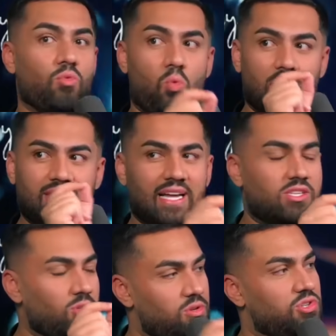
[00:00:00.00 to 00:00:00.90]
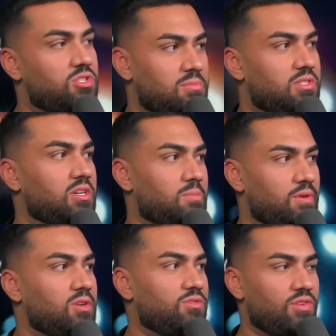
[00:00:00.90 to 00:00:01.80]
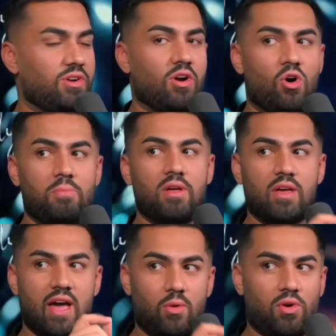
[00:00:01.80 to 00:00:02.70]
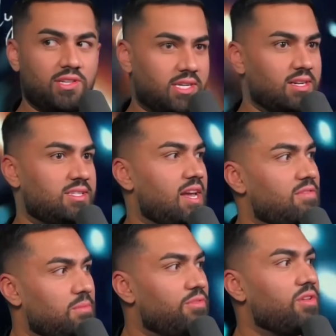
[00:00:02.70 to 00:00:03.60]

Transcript: what that solar system is going to produce for their home and what it's going to save them mm-hmm.